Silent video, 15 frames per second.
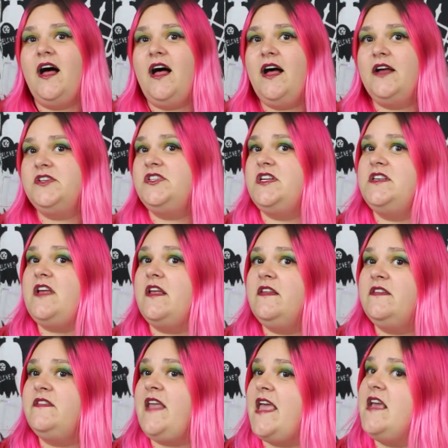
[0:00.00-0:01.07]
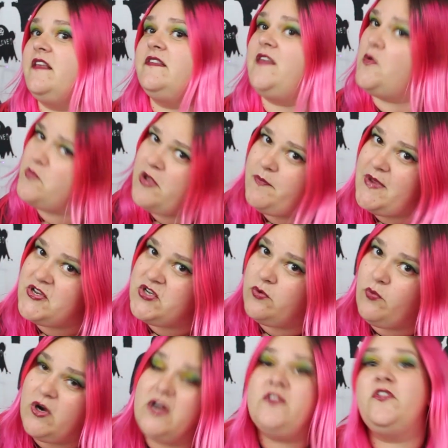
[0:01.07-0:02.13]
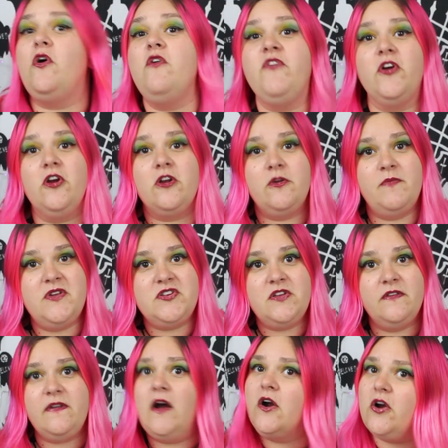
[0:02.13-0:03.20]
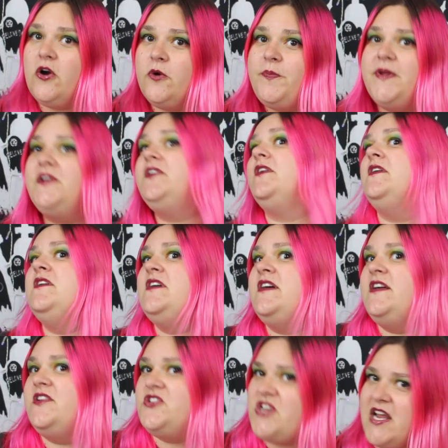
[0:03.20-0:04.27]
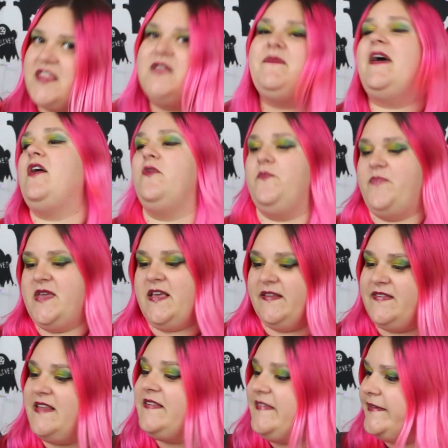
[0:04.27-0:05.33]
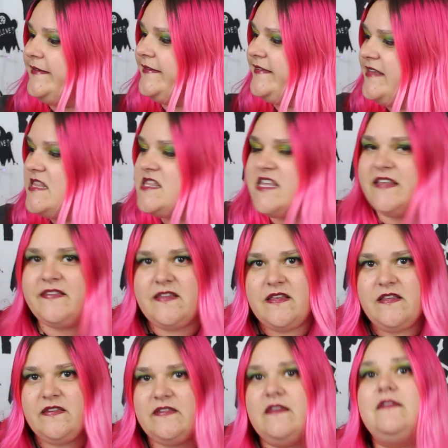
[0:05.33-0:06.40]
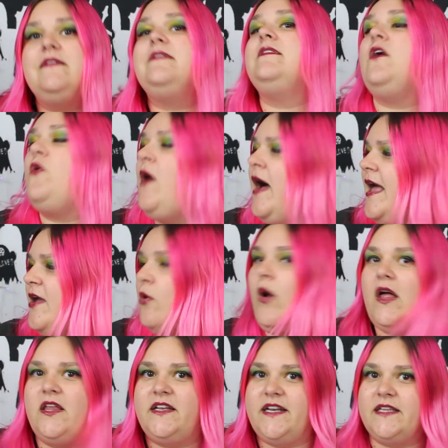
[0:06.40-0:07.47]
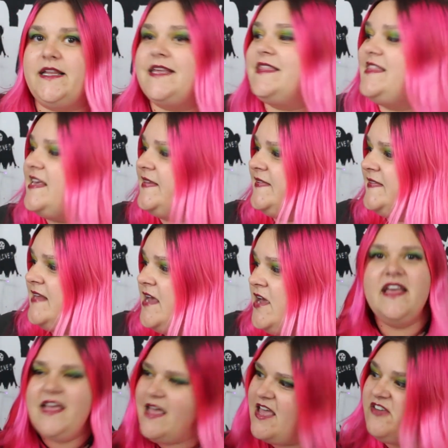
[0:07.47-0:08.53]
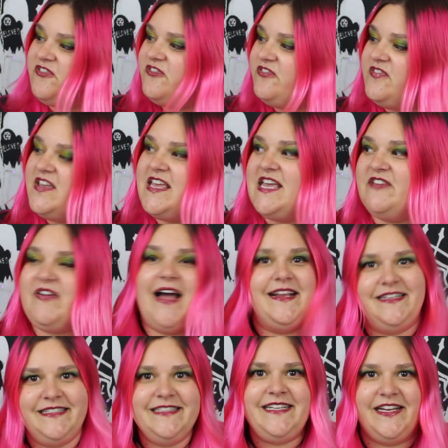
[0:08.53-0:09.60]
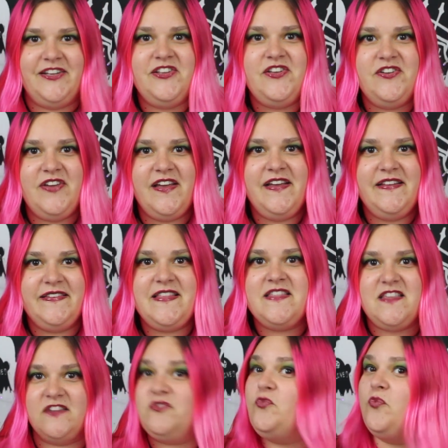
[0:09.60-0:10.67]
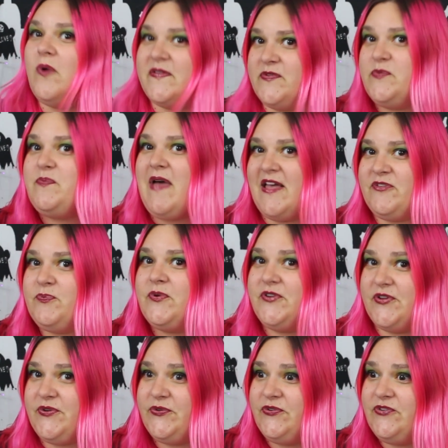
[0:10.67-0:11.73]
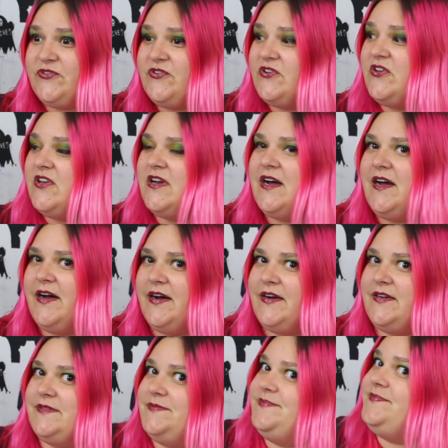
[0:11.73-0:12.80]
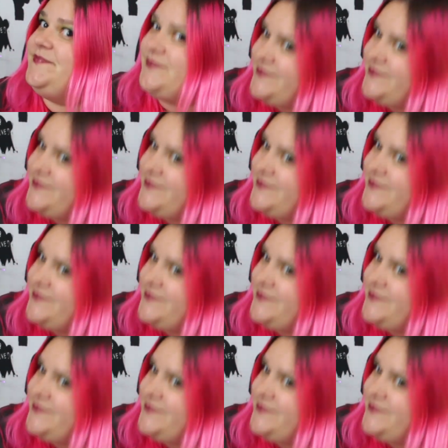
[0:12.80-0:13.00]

uh, she does take some commission work, so if her commissions are open, check them out because this is this is so high quality. Like this, if if I didn't tell you guys that this wasn't mass produced, um,